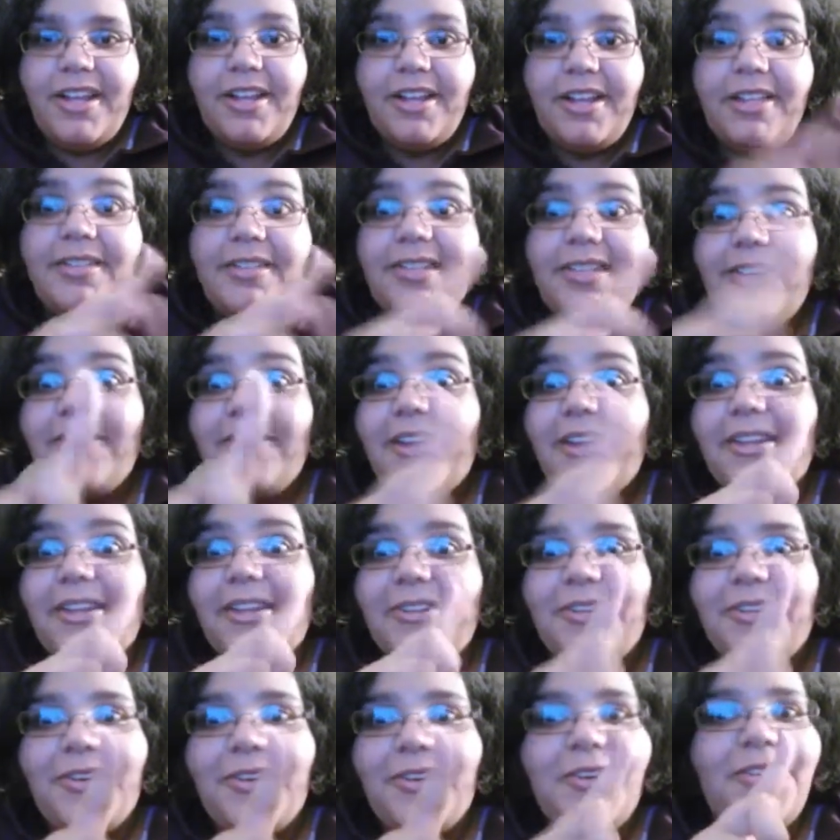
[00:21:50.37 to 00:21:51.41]
Let's see if I
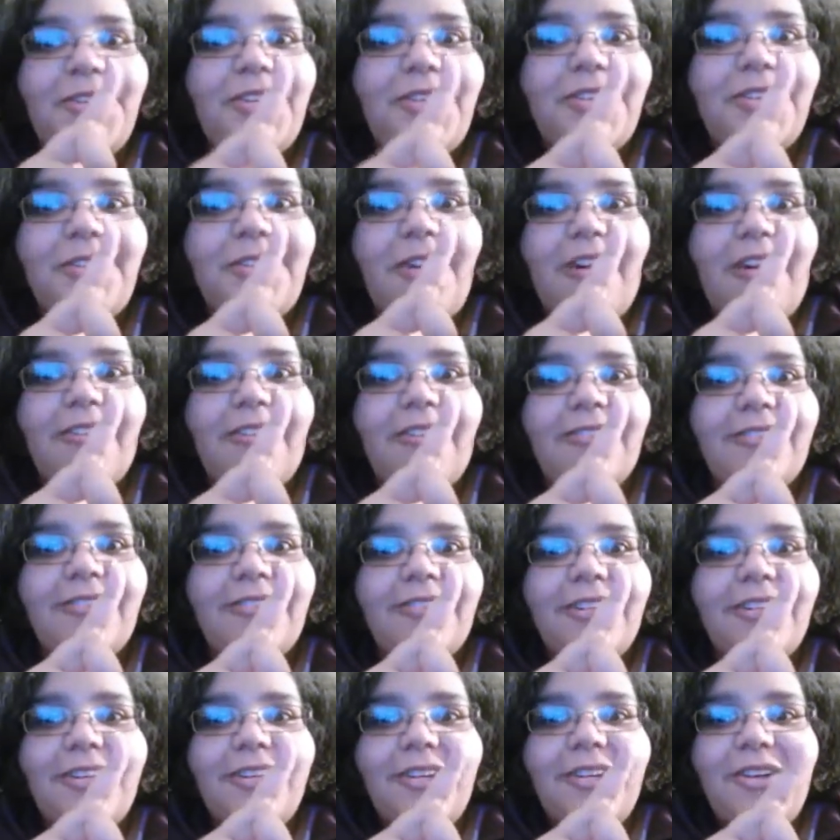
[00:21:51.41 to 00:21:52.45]
can turn this off
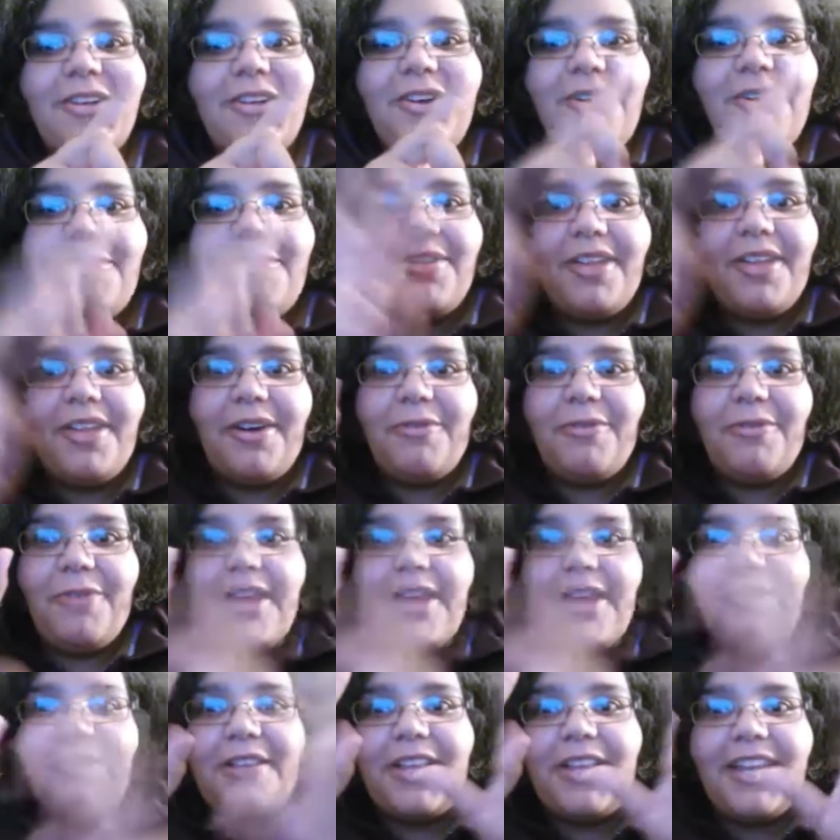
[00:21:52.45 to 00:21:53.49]
without
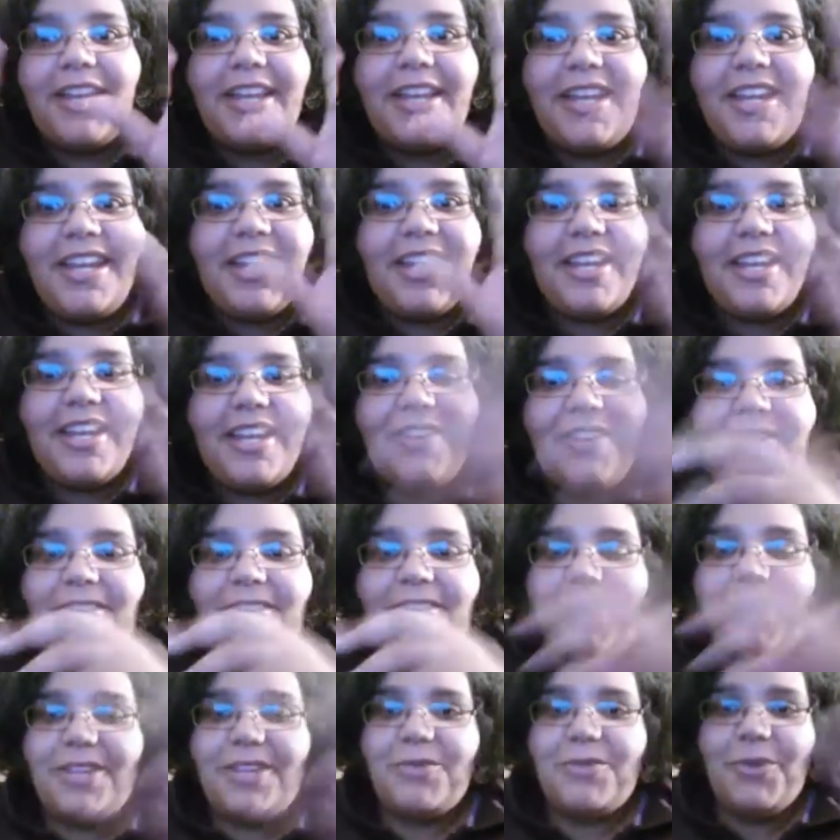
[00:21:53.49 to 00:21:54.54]
waving like an idiot for
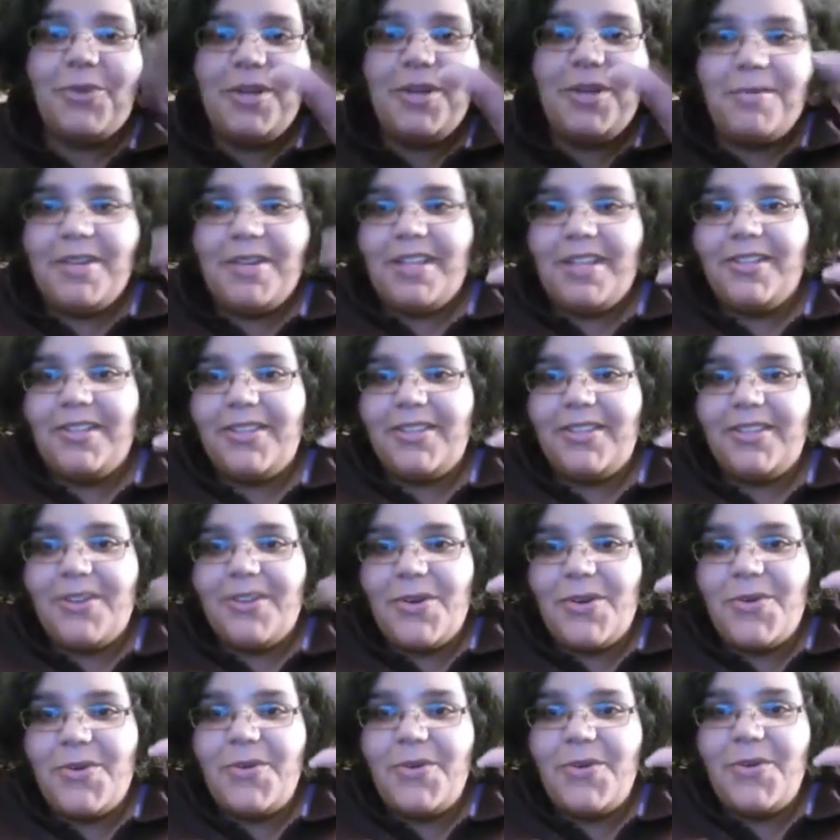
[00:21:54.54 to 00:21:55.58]
like 20 minutes.
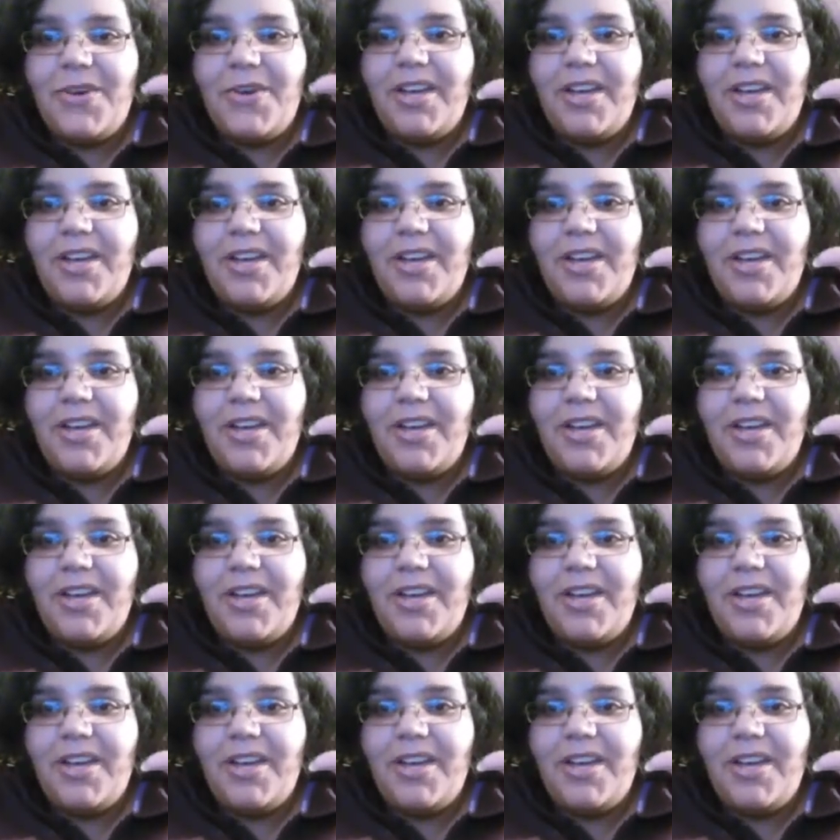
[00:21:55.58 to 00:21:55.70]
So